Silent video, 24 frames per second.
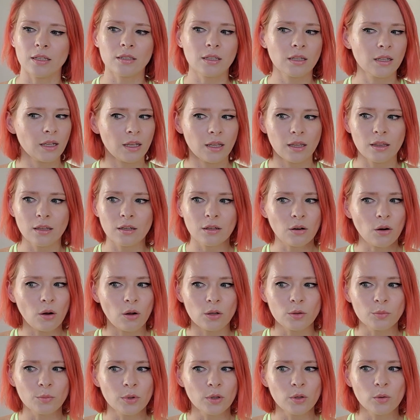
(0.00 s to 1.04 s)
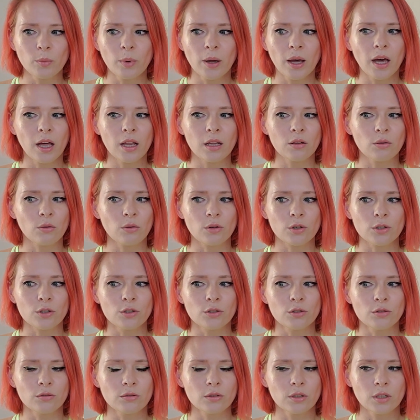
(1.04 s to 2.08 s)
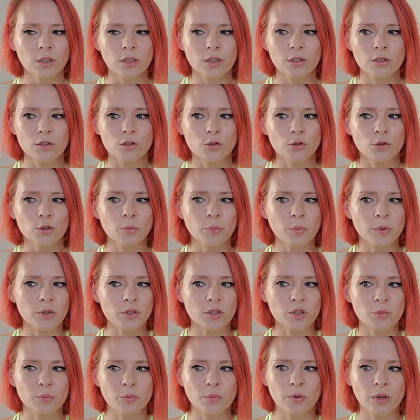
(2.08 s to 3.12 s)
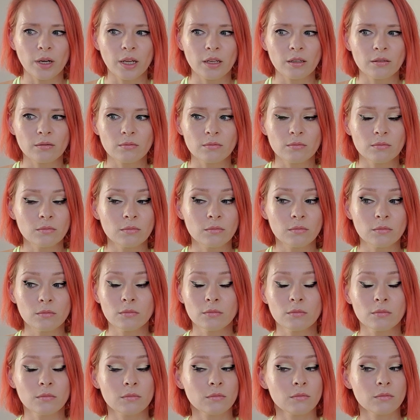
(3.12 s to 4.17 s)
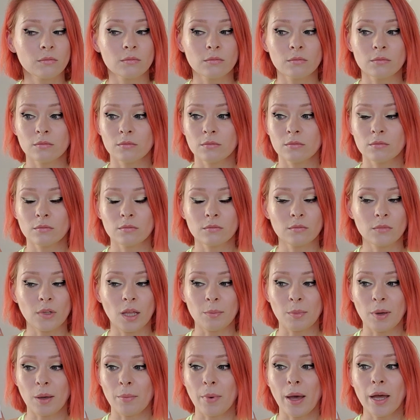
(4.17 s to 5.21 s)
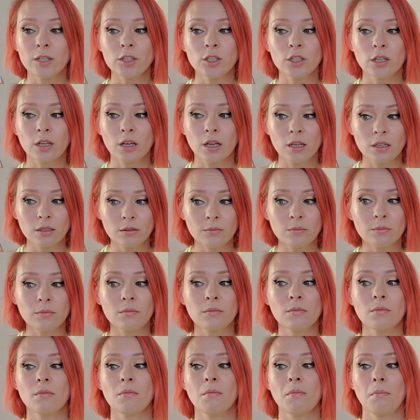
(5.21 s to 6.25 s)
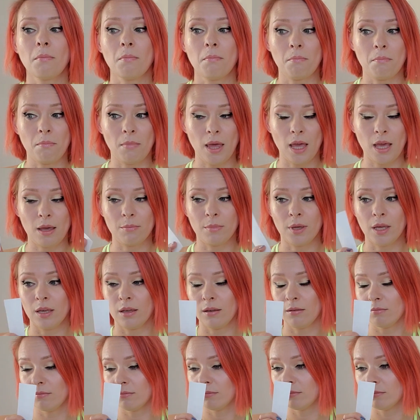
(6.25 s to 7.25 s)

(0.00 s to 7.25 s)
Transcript: Is it either called Bluebell or Juniper Spring? Am I imagining it? Maybe.